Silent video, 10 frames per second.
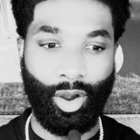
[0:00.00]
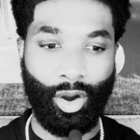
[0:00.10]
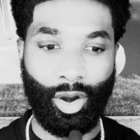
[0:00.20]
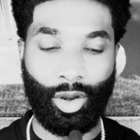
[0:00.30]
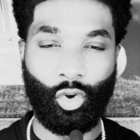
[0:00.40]

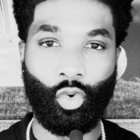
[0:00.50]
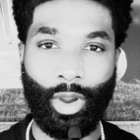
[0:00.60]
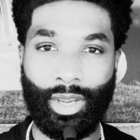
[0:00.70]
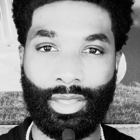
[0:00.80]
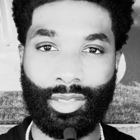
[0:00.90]
are
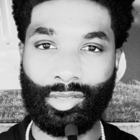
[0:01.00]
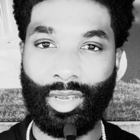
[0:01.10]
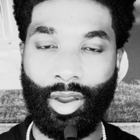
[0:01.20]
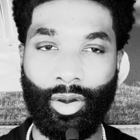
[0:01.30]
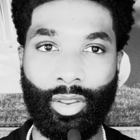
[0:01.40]
creating this
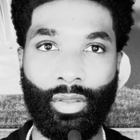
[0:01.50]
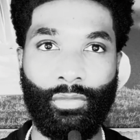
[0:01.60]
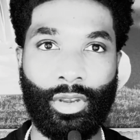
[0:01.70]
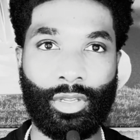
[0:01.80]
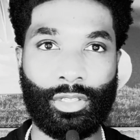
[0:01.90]
narrative,
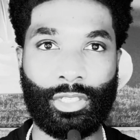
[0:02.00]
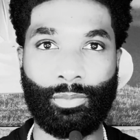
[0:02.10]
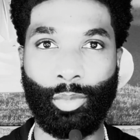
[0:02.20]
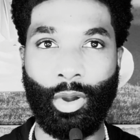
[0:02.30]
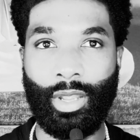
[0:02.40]
and it
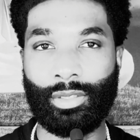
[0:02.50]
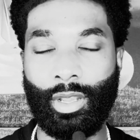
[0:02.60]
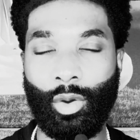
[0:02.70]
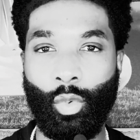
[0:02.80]
spreads like